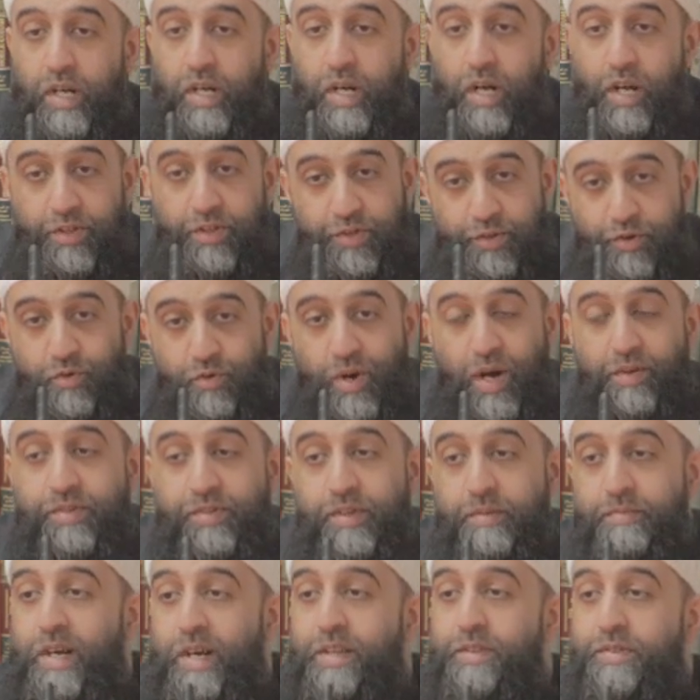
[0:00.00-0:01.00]
uh,
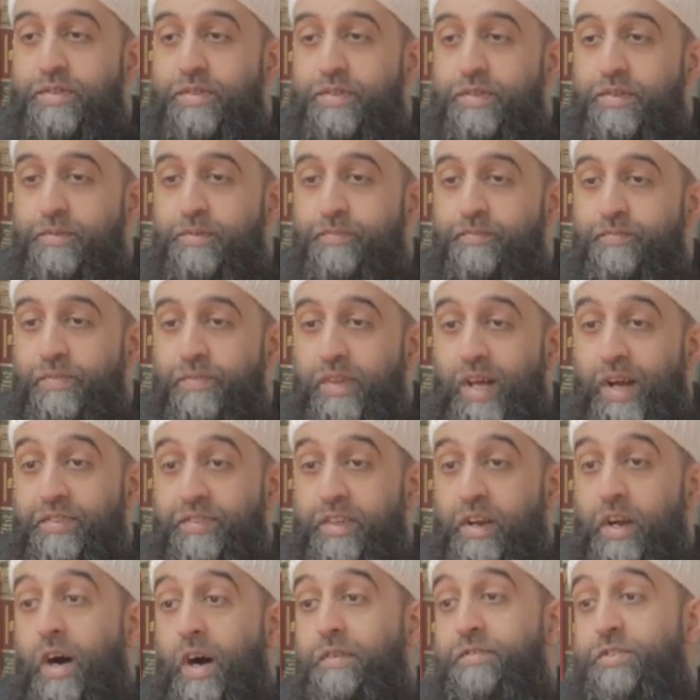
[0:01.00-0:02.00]
throughout the month.
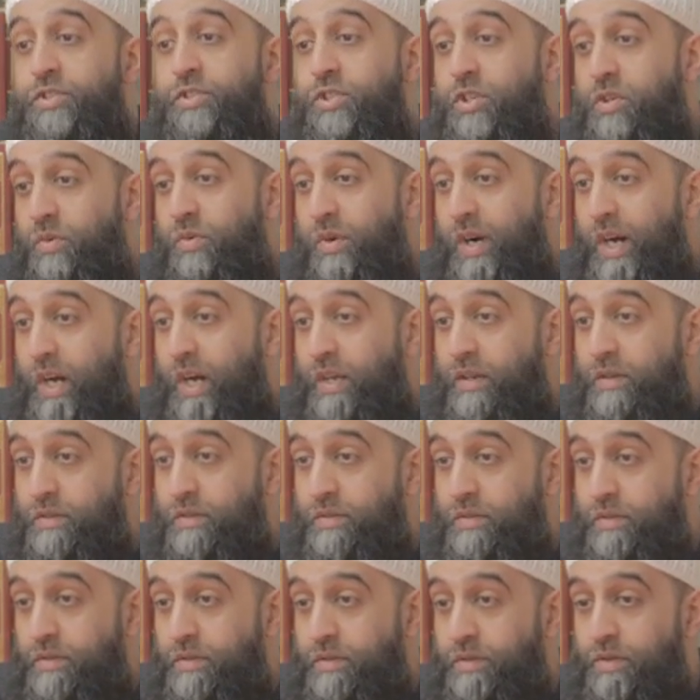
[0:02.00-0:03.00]
And then after
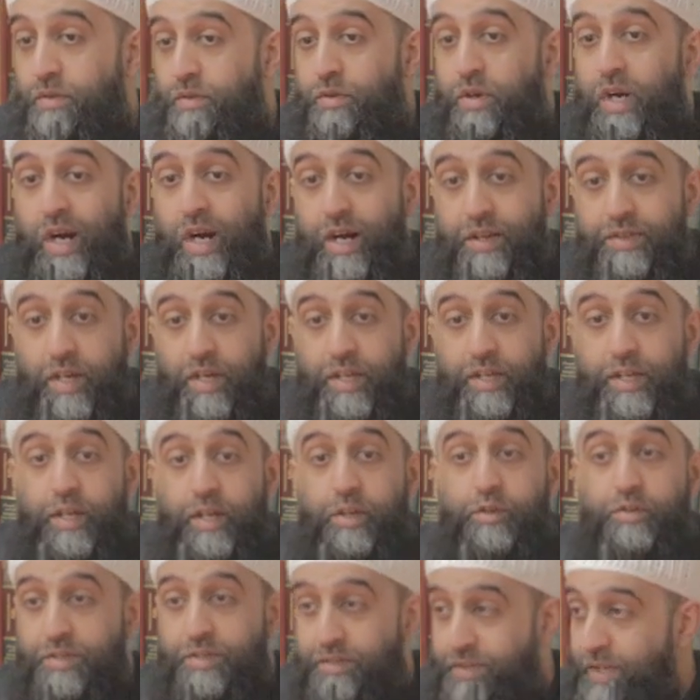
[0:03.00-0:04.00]
Shawwal, the Qa'adah, you
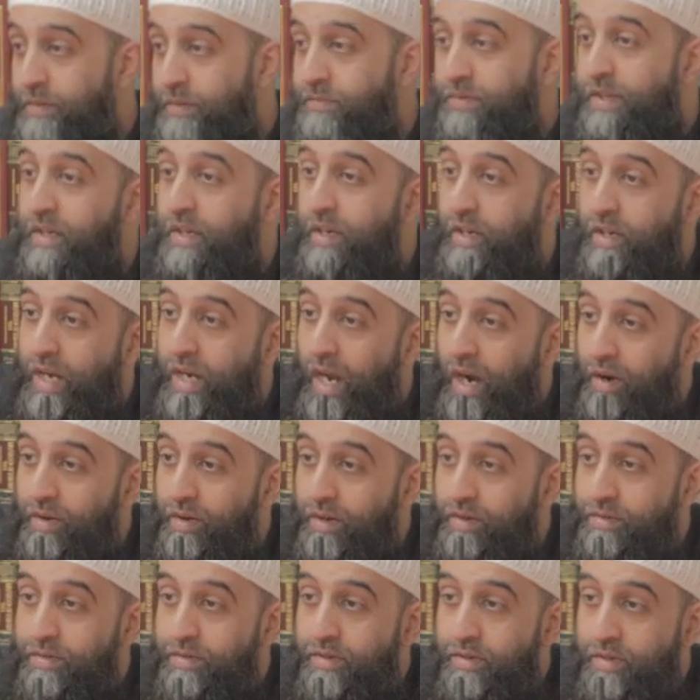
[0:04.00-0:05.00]
can do the same thing, you
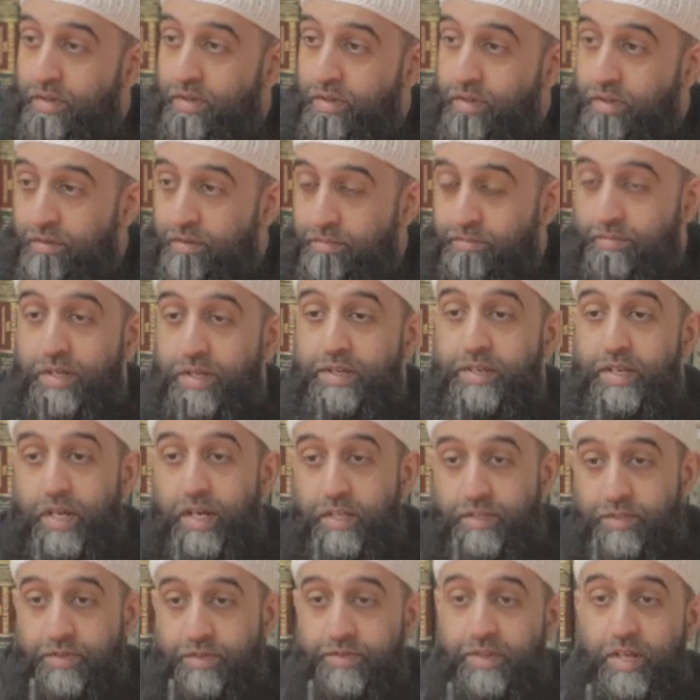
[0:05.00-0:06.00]
carry on
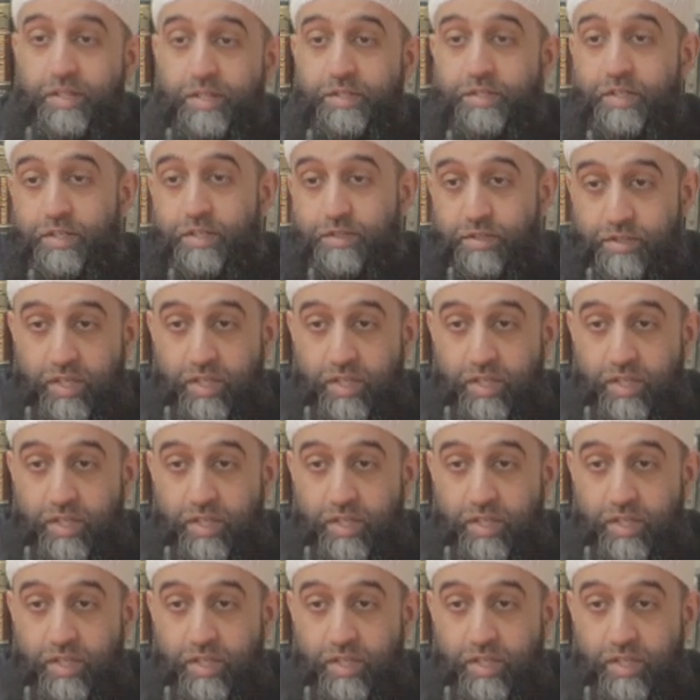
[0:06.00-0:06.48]
Mondays and Thursdays.